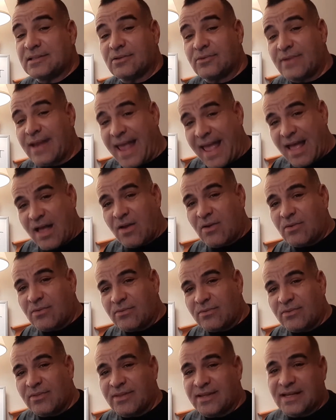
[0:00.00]
So
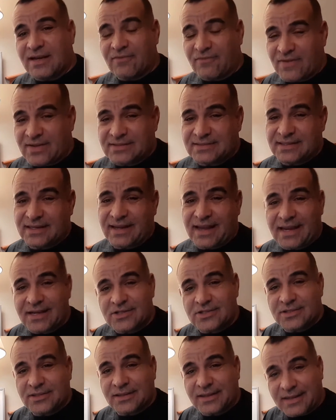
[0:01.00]
now the
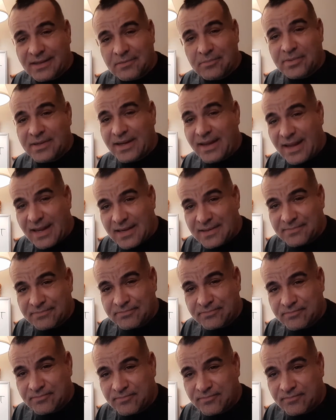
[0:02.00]
investigation can begin.